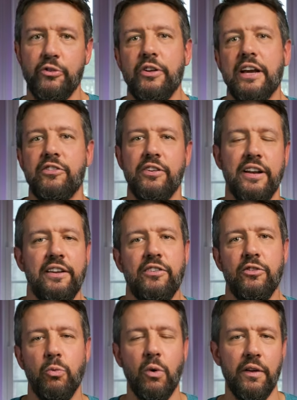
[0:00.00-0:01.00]
section. And
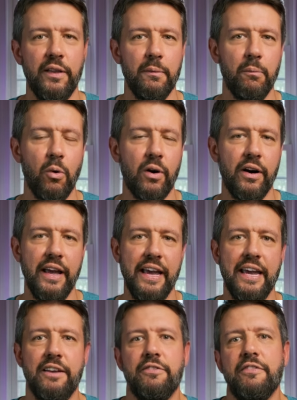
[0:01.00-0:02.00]
this is where the more
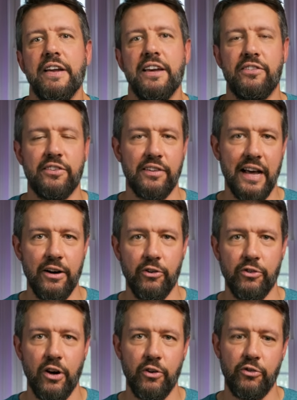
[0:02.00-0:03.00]
advanced
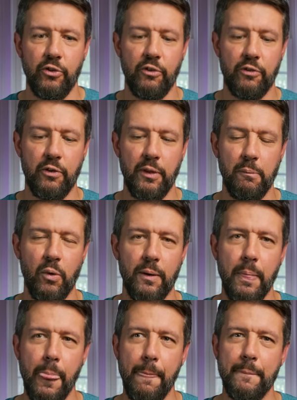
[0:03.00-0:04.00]
sliders are. So for the
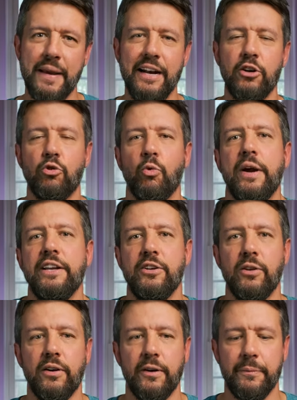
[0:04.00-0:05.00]
more kind of
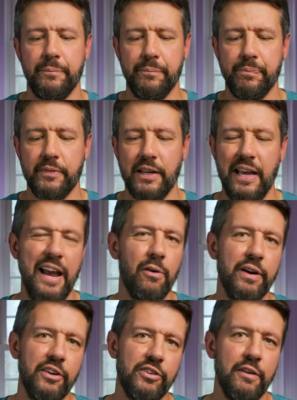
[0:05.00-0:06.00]
granular
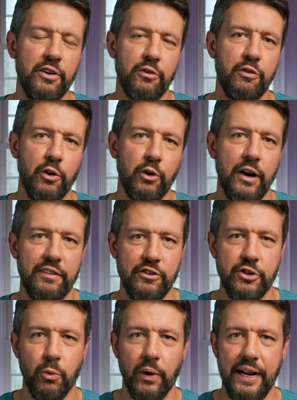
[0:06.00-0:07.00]
areas of your photograph
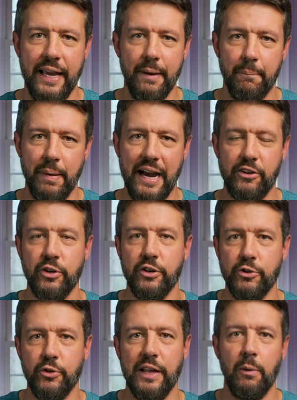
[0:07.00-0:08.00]
that you want to impact, you can
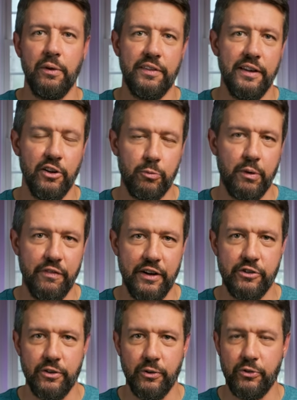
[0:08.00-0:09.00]
do that within this
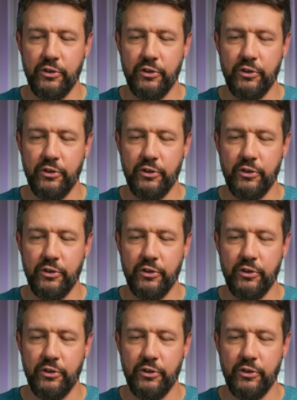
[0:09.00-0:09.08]
professional